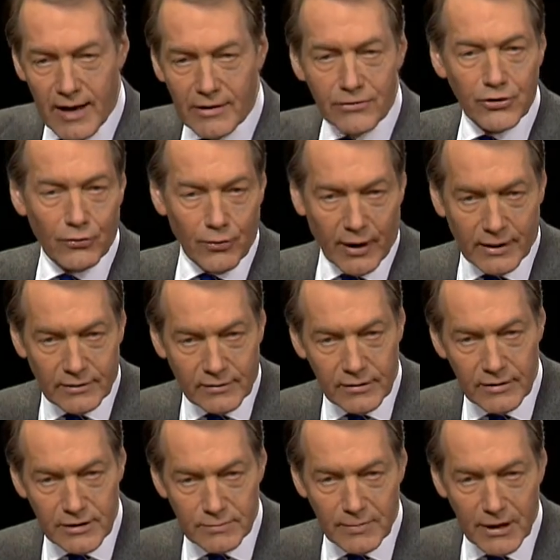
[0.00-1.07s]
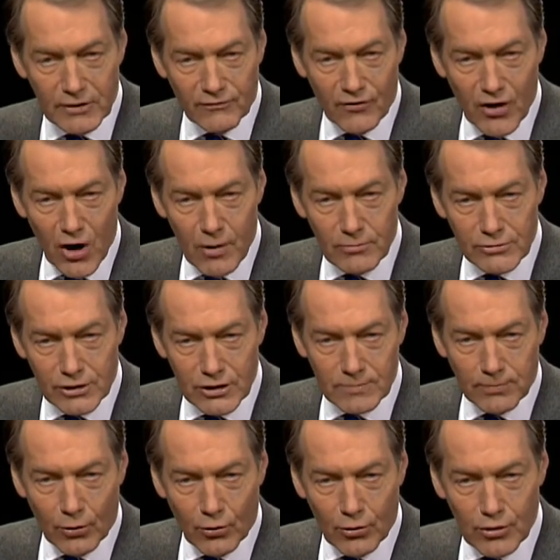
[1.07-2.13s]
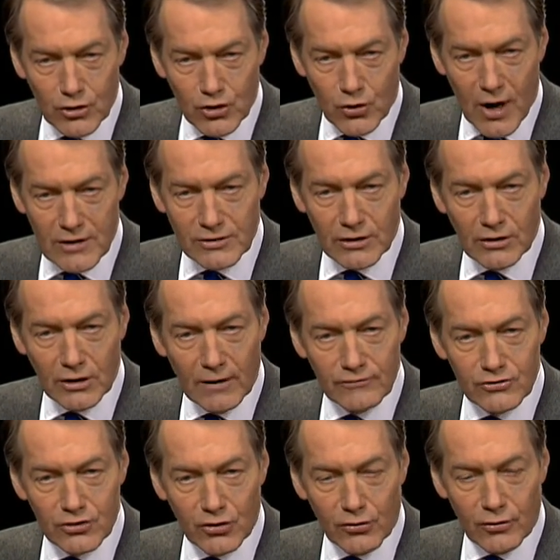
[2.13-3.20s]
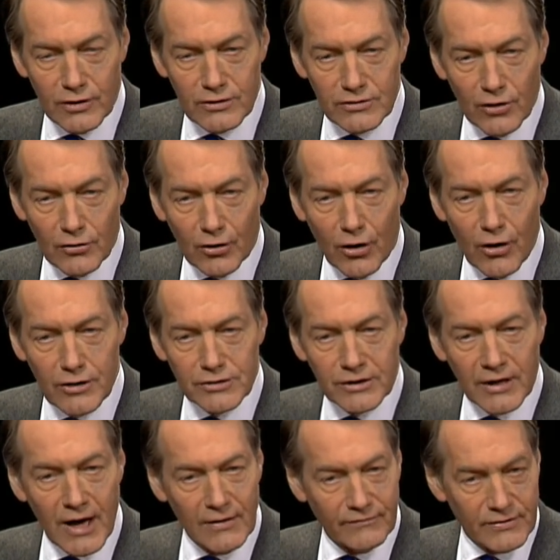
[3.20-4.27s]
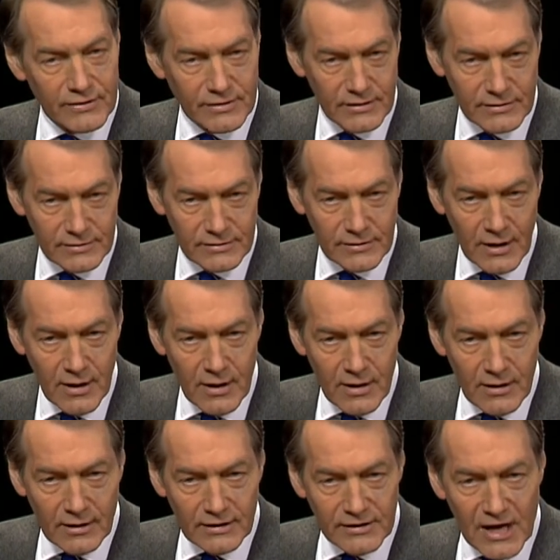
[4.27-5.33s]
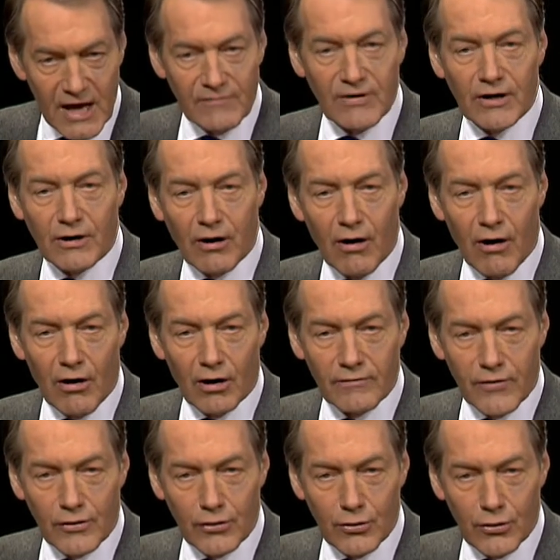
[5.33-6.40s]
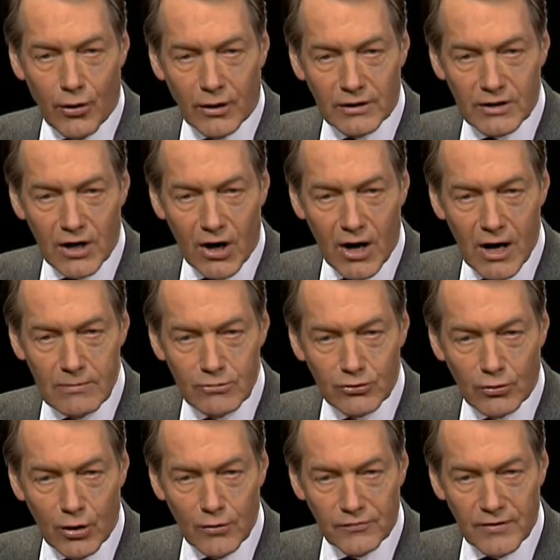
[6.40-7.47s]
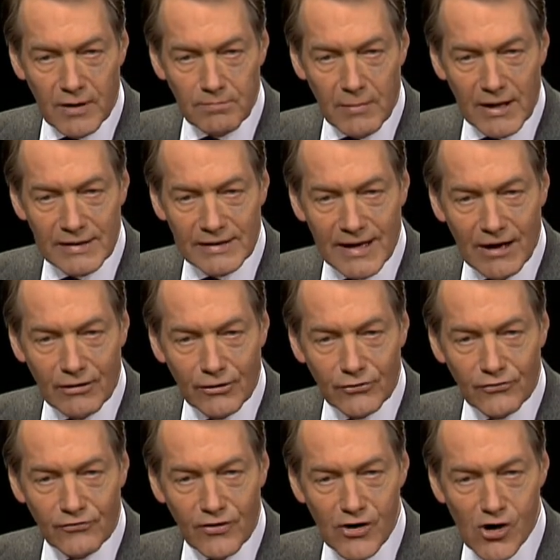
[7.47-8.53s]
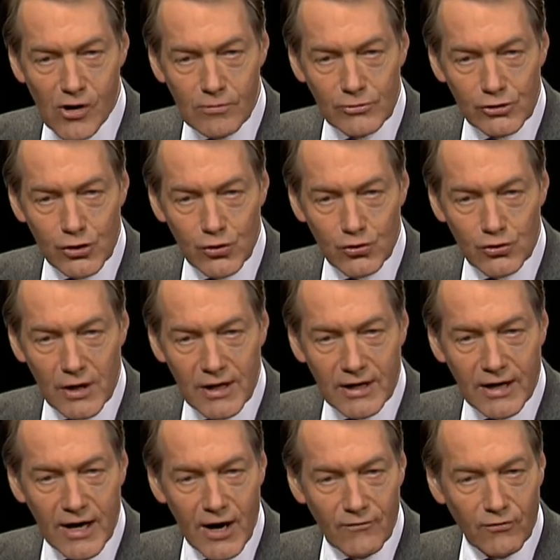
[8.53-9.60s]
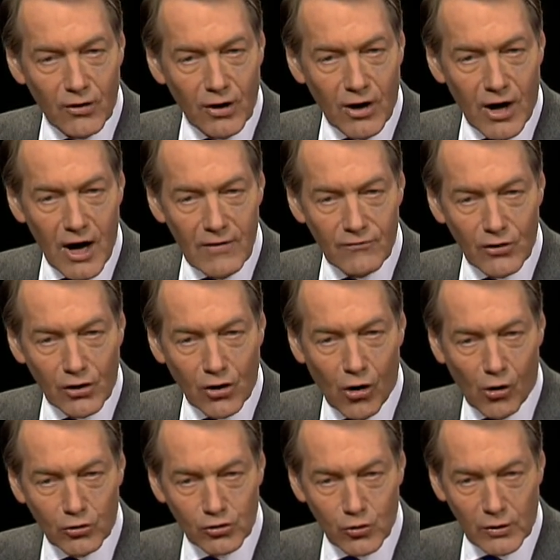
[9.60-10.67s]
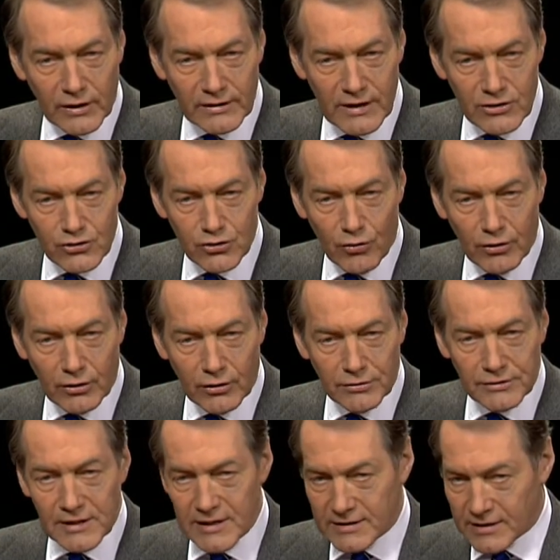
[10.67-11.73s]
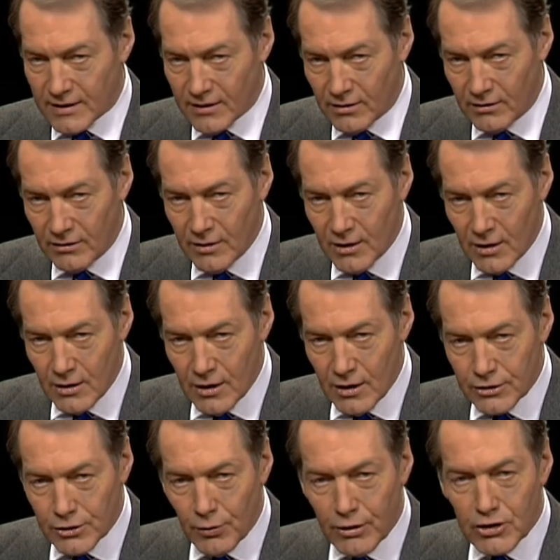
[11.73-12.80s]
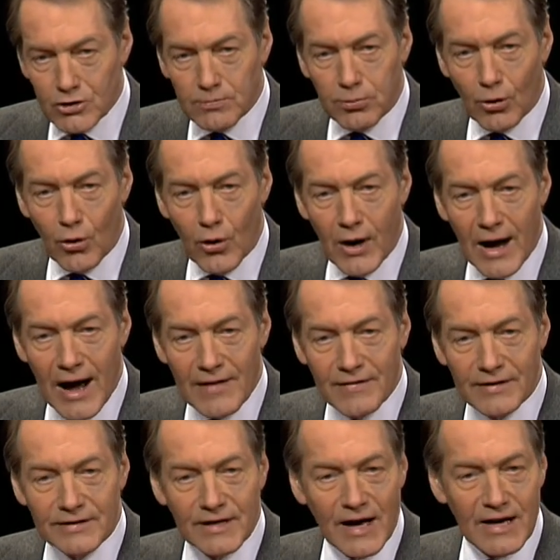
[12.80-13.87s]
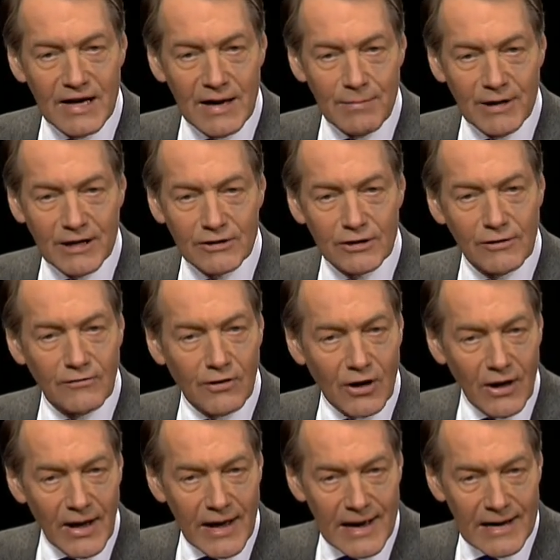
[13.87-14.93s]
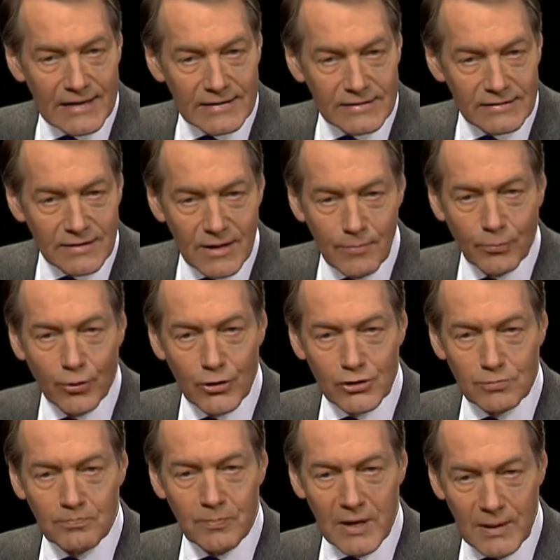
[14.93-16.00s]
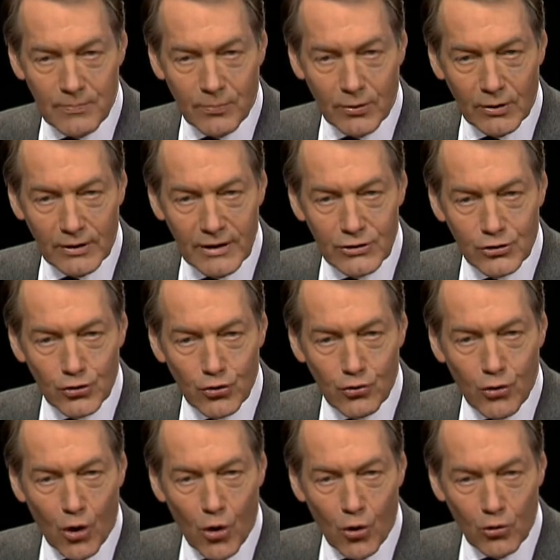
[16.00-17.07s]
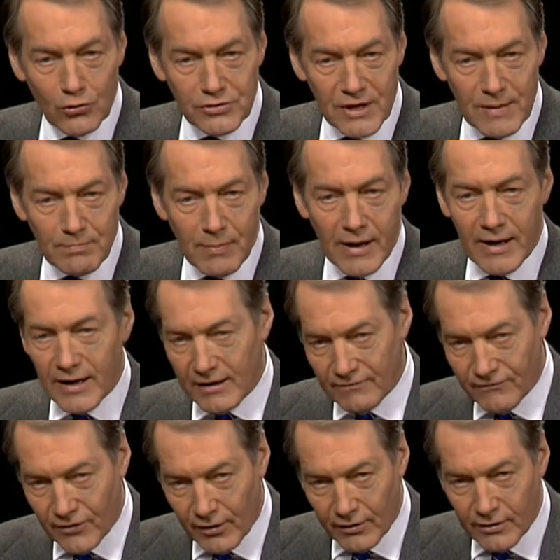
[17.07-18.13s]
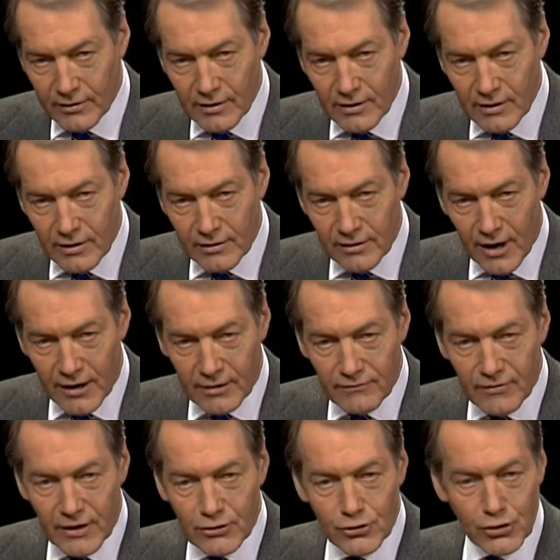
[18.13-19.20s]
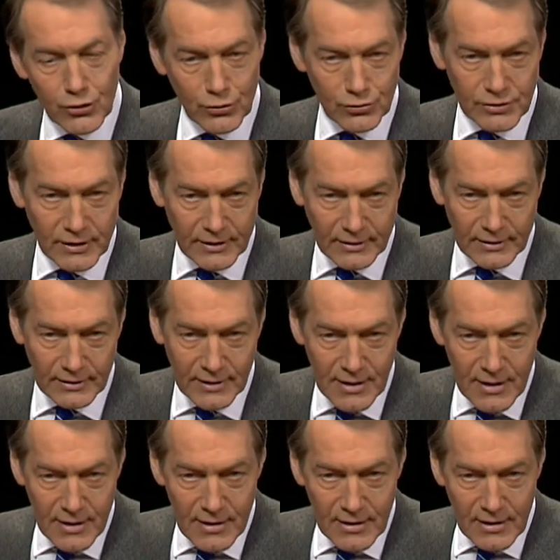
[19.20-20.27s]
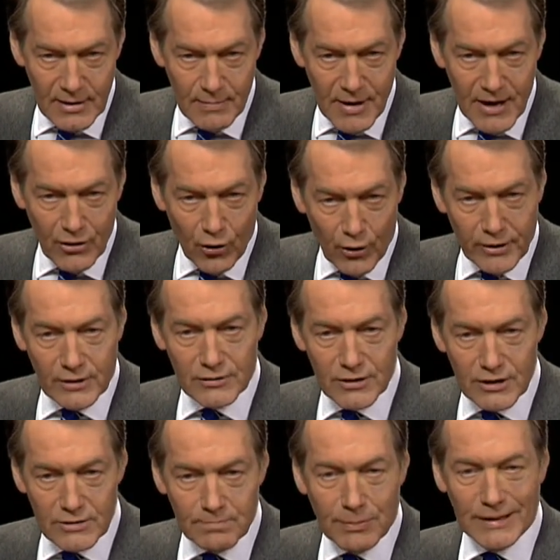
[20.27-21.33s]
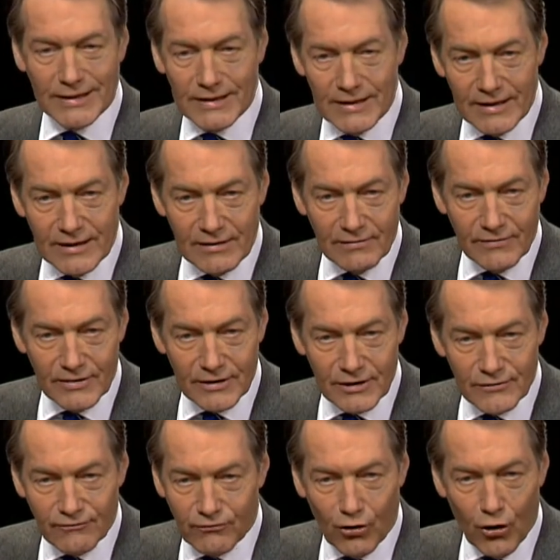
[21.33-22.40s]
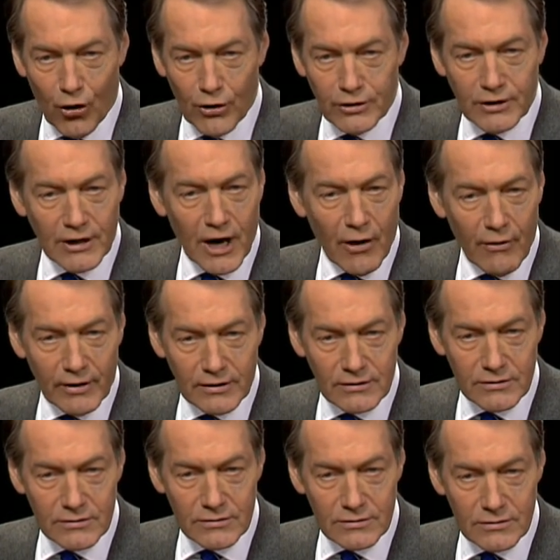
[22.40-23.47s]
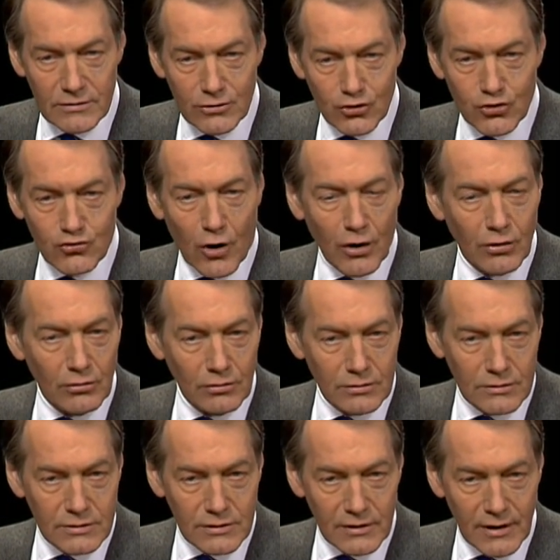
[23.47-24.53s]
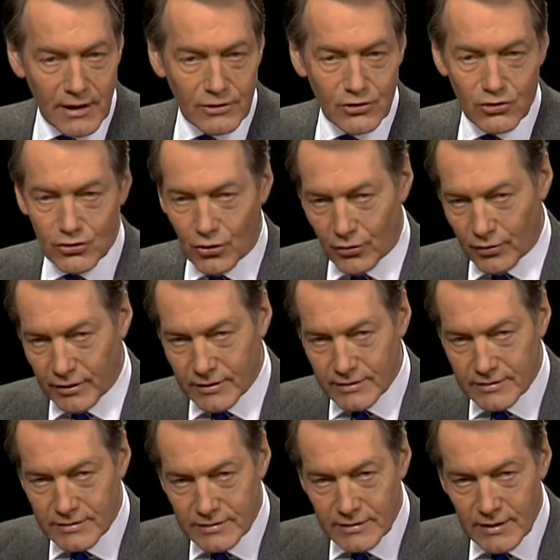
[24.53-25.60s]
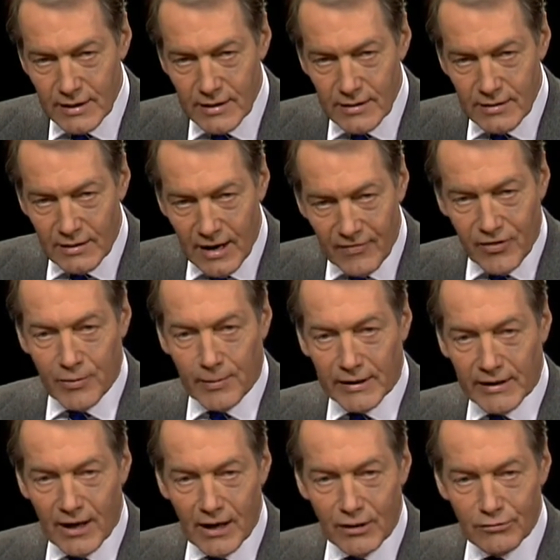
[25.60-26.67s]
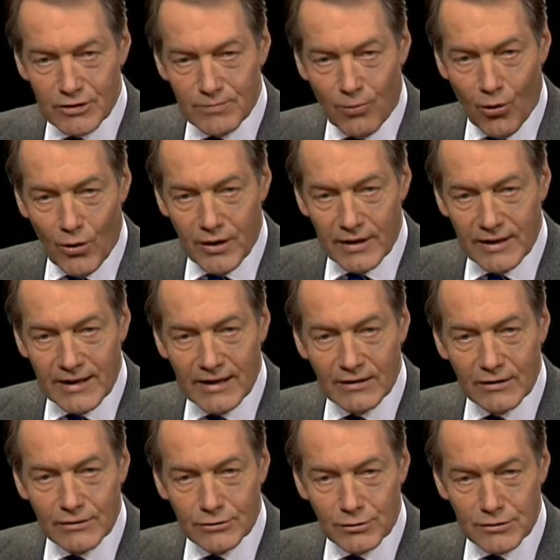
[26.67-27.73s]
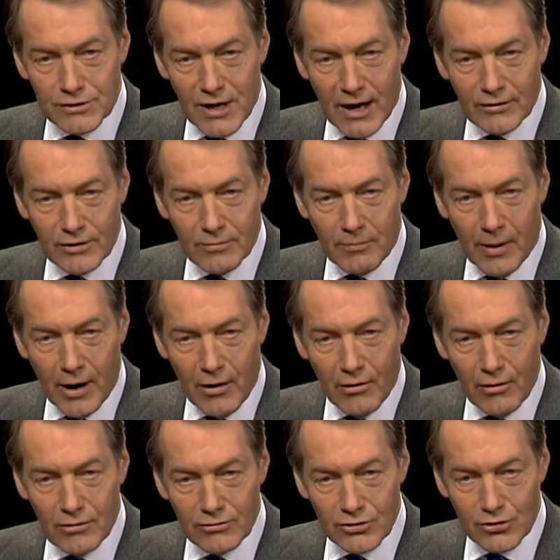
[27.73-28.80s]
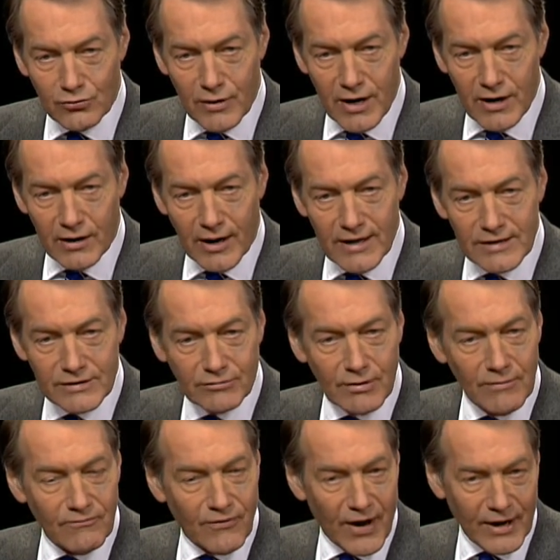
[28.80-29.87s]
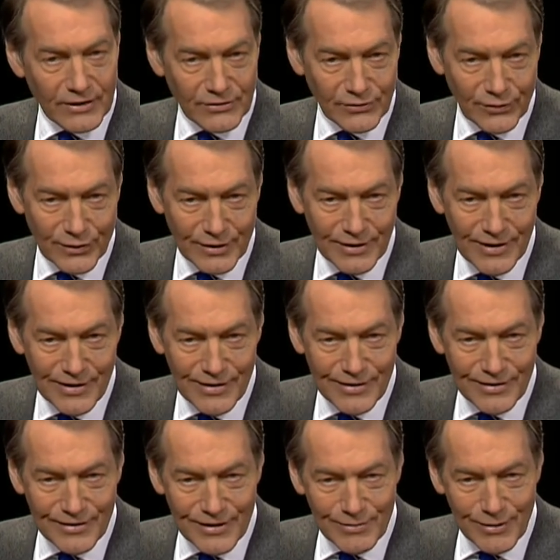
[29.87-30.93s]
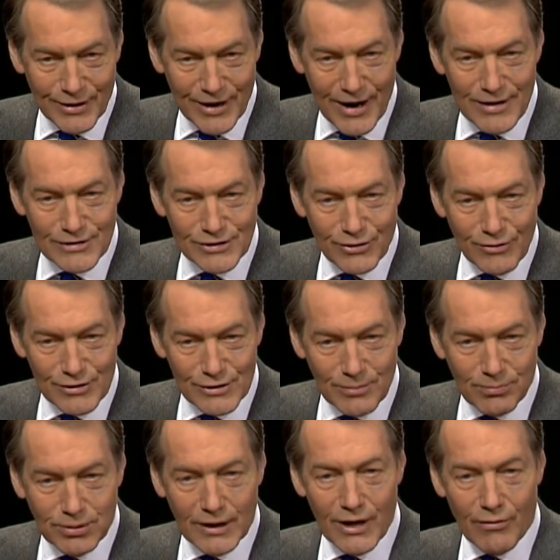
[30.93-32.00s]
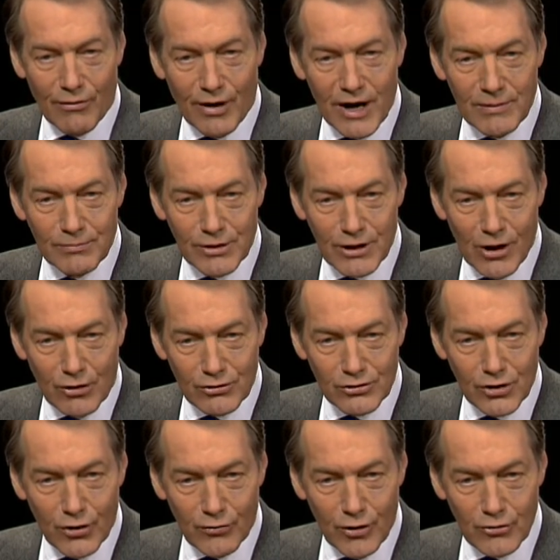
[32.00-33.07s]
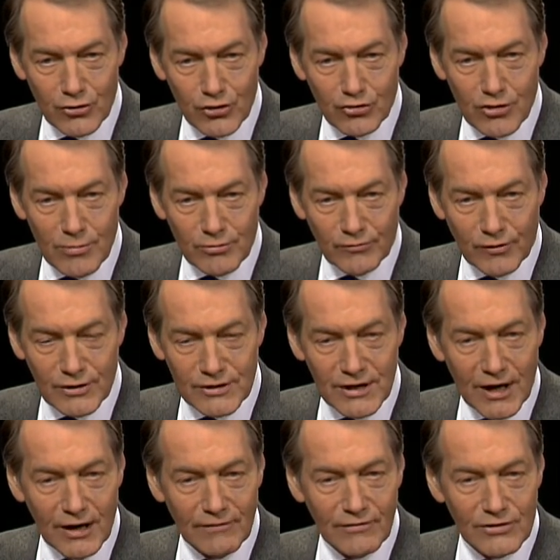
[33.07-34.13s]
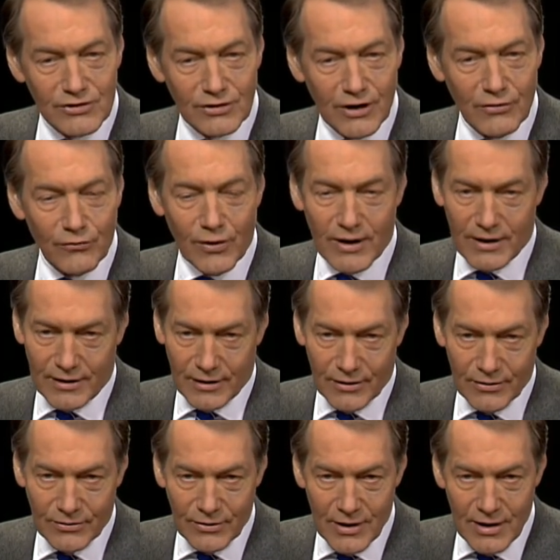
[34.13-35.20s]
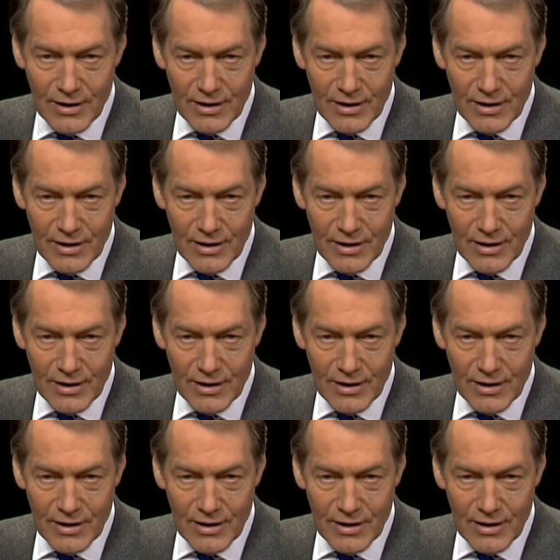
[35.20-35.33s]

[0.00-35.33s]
and director. His best films explored tragic love stories on large canvases. David Carr of the New York Times wrote that Minghella's films used a careful eye for cultural and historical detail to explore how the dynamics of class pushed people into roles and behavior not of their choosing. He made audiences believe in his flawed characters, struggles, and stories. Anthony Minghella was born in England to Italian parents who ran an ice cream factory. He began his career as a playwright, but he also wrote scripts for television and radio.